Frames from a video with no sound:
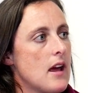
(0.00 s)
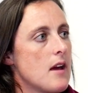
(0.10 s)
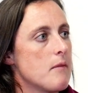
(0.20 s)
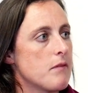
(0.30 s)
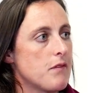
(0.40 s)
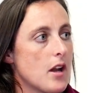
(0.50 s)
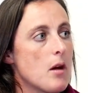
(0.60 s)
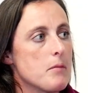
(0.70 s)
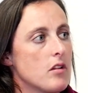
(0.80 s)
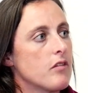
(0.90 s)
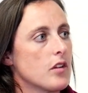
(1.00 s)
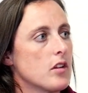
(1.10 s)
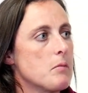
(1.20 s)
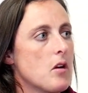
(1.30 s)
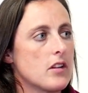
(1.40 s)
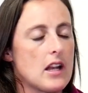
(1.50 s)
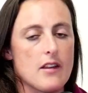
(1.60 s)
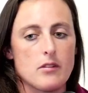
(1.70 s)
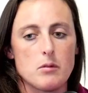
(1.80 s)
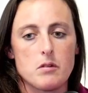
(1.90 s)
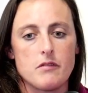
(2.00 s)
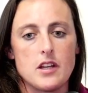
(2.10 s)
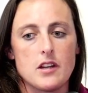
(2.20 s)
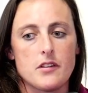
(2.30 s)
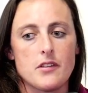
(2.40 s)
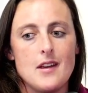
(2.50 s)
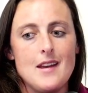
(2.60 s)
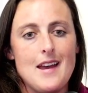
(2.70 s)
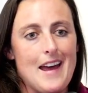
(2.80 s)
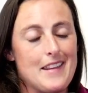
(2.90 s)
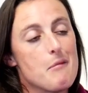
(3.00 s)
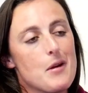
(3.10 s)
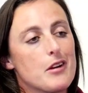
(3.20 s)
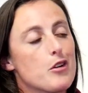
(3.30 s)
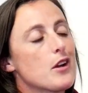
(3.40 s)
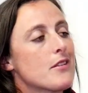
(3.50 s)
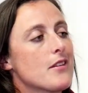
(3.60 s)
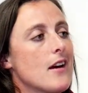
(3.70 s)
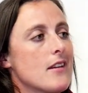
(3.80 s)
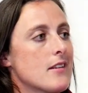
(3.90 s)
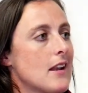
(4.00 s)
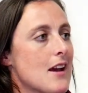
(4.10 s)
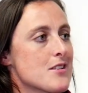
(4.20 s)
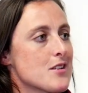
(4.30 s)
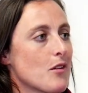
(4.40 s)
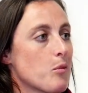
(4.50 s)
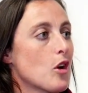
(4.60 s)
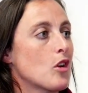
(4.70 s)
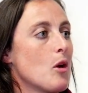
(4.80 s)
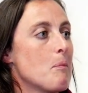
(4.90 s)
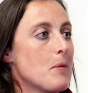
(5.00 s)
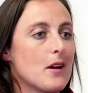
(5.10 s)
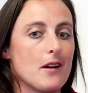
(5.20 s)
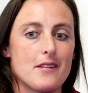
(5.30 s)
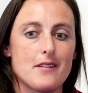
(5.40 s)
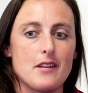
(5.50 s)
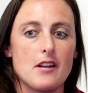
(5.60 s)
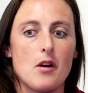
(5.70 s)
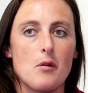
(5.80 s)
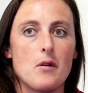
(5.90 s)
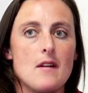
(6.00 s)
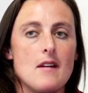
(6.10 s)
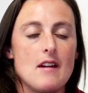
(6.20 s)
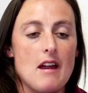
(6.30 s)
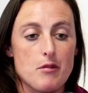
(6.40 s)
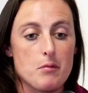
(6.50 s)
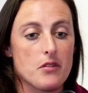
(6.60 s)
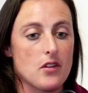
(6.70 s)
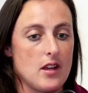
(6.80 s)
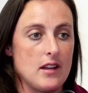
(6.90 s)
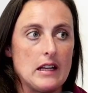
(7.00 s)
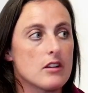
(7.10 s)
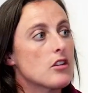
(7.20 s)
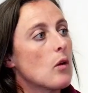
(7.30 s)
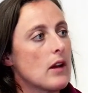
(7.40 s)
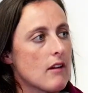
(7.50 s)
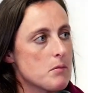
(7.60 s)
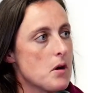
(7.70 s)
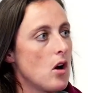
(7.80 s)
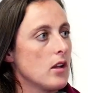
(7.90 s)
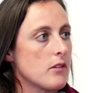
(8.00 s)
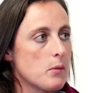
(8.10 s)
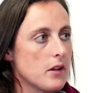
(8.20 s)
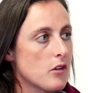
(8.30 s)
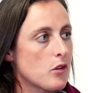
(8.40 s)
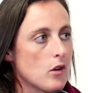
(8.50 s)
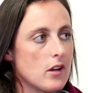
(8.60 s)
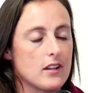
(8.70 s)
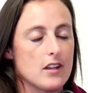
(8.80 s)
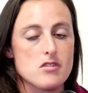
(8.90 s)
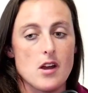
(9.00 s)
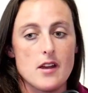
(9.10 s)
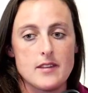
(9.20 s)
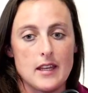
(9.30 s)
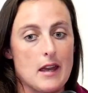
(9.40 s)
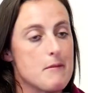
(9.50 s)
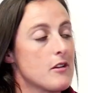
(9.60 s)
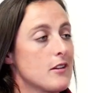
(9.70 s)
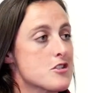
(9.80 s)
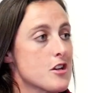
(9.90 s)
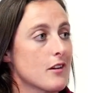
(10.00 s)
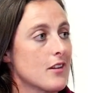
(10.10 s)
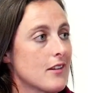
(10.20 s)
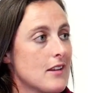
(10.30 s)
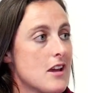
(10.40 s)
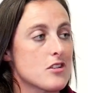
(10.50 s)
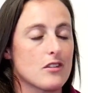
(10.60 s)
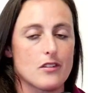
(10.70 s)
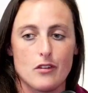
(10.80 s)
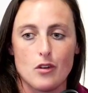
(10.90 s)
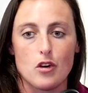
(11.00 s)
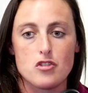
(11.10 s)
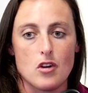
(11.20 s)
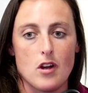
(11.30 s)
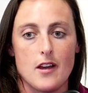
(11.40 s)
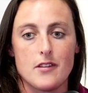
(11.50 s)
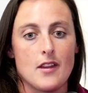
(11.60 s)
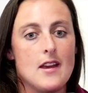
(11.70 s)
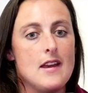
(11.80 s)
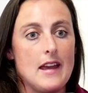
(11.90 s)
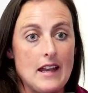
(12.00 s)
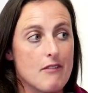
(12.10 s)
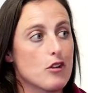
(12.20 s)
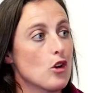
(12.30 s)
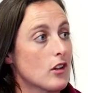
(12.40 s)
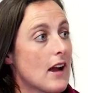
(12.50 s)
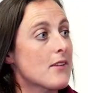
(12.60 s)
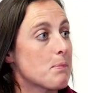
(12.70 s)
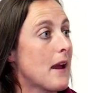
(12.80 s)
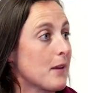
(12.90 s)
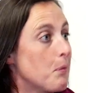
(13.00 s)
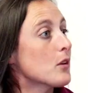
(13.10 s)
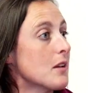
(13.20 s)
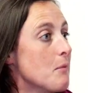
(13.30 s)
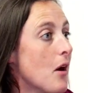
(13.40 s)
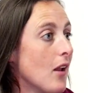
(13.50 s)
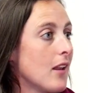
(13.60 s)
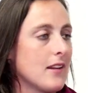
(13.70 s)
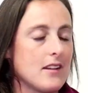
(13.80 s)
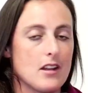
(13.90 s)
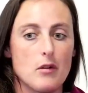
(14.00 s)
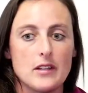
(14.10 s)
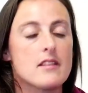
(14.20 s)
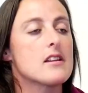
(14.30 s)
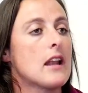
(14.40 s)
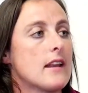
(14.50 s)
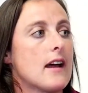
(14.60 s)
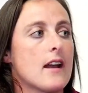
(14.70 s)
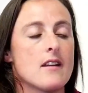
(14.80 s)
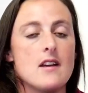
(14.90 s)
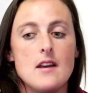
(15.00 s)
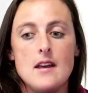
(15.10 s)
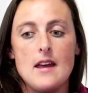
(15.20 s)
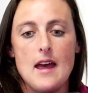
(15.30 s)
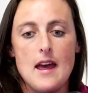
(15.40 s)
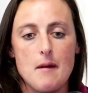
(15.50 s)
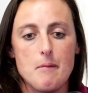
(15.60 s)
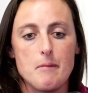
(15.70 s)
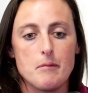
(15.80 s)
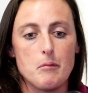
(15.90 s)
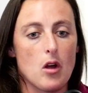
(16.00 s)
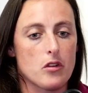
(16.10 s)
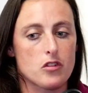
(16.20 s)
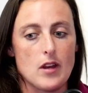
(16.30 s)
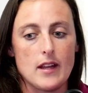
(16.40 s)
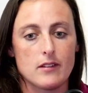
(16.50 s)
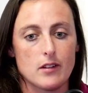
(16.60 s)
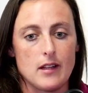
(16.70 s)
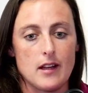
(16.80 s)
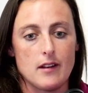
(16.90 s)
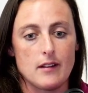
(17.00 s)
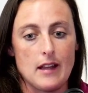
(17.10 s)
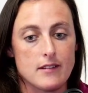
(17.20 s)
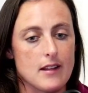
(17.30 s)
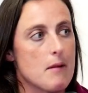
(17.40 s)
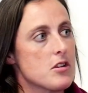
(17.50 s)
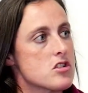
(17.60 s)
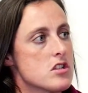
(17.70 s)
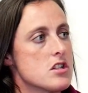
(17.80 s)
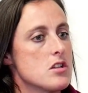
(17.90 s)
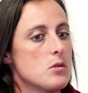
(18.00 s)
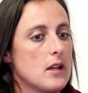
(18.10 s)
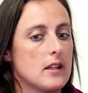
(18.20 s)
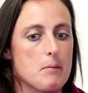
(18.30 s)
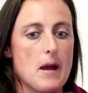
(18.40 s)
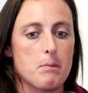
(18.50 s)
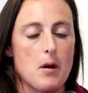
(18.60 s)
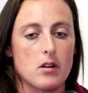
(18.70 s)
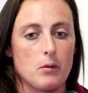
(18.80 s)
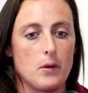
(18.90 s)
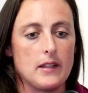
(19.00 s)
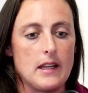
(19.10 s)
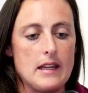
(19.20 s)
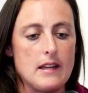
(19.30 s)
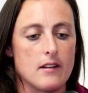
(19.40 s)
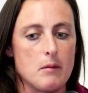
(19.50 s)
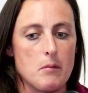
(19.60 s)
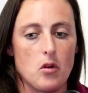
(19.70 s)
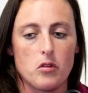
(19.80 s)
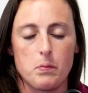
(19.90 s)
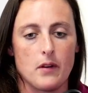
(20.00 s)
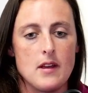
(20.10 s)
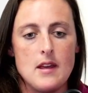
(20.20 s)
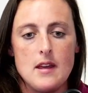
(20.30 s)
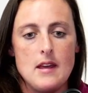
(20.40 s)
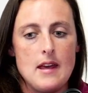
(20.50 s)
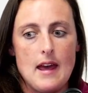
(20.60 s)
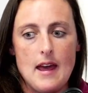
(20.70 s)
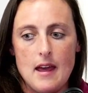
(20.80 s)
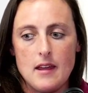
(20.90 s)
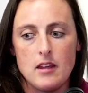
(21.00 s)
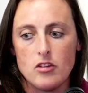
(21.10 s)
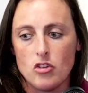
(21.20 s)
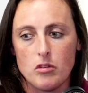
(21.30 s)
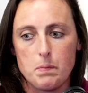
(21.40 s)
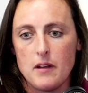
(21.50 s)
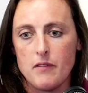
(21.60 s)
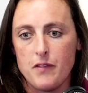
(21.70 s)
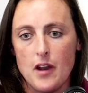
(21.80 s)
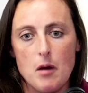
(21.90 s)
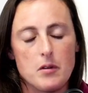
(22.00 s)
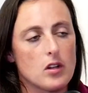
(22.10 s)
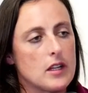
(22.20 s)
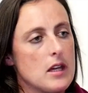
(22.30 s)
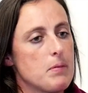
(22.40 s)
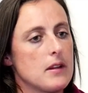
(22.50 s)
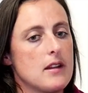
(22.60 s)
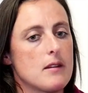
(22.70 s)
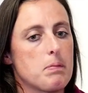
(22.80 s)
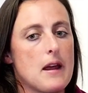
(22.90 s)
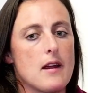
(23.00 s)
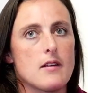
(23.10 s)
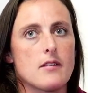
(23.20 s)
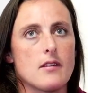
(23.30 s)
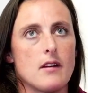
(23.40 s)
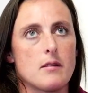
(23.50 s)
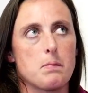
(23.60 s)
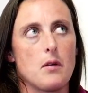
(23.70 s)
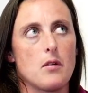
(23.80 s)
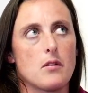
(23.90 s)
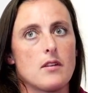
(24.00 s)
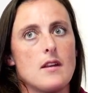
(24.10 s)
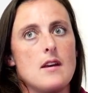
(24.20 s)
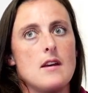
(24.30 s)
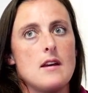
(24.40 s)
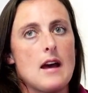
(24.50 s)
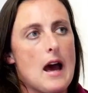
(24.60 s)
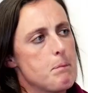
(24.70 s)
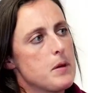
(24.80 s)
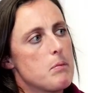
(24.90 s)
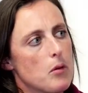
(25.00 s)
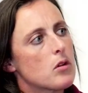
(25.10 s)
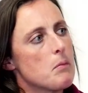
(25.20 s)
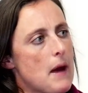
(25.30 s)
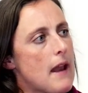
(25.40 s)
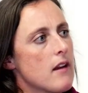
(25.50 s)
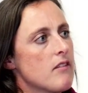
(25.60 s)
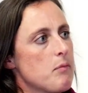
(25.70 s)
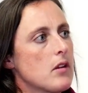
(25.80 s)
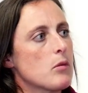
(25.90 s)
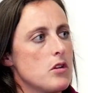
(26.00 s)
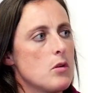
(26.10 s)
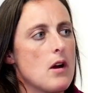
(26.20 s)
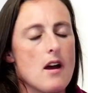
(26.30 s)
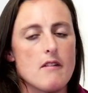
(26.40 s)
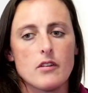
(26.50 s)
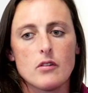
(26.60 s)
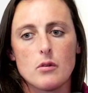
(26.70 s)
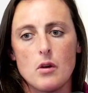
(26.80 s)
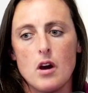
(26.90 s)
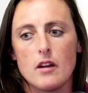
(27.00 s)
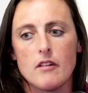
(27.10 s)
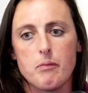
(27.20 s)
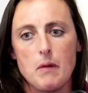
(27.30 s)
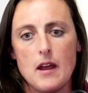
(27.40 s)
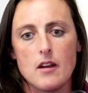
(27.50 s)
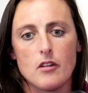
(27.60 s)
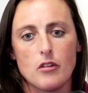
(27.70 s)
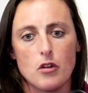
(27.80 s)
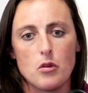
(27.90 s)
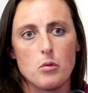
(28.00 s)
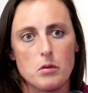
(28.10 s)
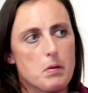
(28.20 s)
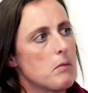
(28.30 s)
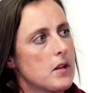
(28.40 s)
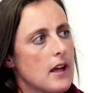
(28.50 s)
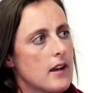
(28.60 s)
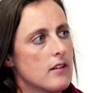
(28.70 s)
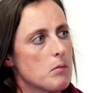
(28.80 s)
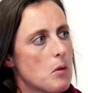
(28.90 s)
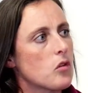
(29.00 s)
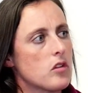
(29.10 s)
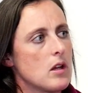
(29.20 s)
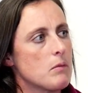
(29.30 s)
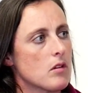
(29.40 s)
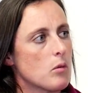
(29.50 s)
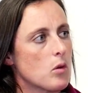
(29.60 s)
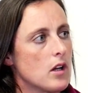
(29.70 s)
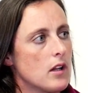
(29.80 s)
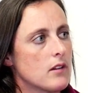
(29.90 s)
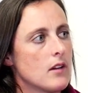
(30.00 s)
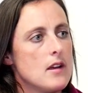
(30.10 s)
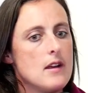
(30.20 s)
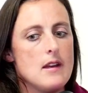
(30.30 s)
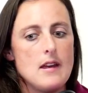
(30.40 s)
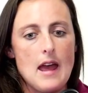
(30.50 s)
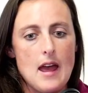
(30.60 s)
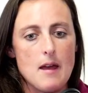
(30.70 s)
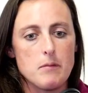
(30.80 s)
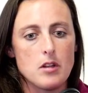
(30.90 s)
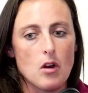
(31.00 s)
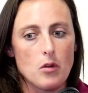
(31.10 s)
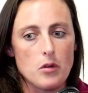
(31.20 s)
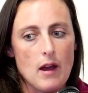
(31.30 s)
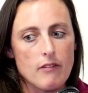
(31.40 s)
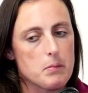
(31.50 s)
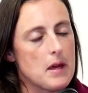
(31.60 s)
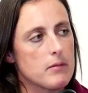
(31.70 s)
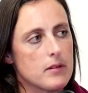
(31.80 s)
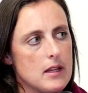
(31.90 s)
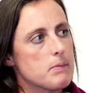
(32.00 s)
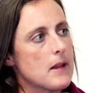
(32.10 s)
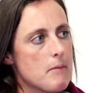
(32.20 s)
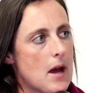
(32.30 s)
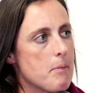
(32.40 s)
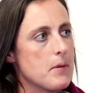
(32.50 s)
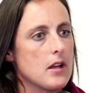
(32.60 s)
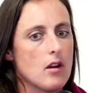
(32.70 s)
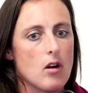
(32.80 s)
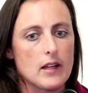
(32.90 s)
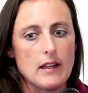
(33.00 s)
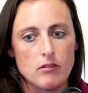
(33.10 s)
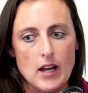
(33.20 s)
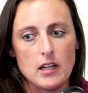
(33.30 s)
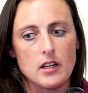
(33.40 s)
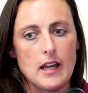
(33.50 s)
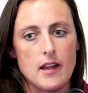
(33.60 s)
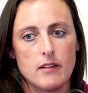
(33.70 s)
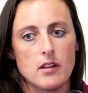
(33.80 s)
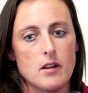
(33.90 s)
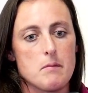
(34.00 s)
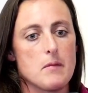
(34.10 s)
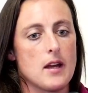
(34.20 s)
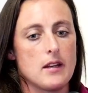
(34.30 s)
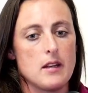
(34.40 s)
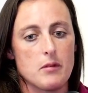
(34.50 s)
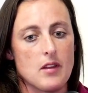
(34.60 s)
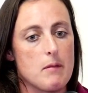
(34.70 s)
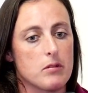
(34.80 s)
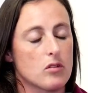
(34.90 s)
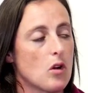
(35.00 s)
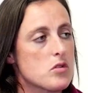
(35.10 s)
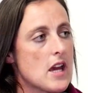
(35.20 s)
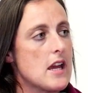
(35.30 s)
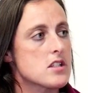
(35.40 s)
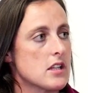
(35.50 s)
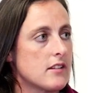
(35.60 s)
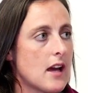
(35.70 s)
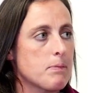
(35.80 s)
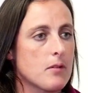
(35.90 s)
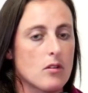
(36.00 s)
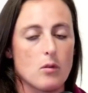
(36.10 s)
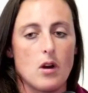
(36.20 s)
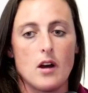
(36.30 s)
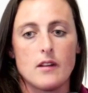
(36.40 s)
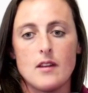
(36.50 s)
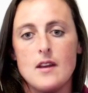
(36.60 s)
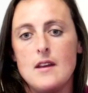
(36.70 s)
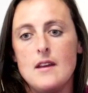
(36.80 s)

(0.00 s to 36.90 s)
uh, phenomenal for them over the last number of years. And then when criticised at last year's World Cup, because, you know, everyone was saying England only have a maul, that's where they're scoring all their tries. They came out this year's Six Nations and scored tries in every other aspect but the maul, you know, and they still had that um, maul strength, or that, that damage to do in their back pocket when they needed it most. But uh, he's just been phenomenal, keeping these players, I suppose, happy but competitive, because when you have a squad of players who would probably get into most teams in the world, Um, you know, you have to be able to keep them happy and all getting regular game time. And he was able to rotate and adapt to squads.